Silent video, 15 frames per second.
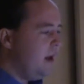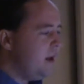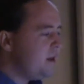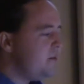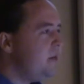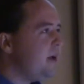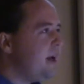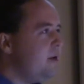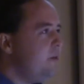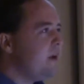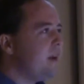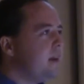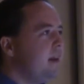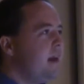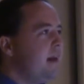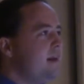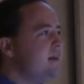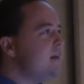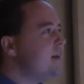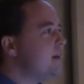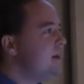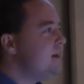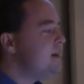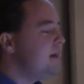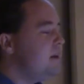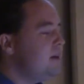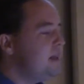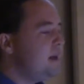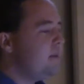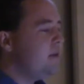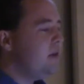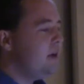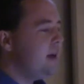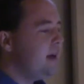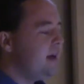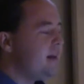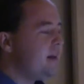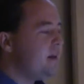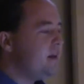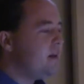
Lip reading: To begin with, let us consider deep learning in the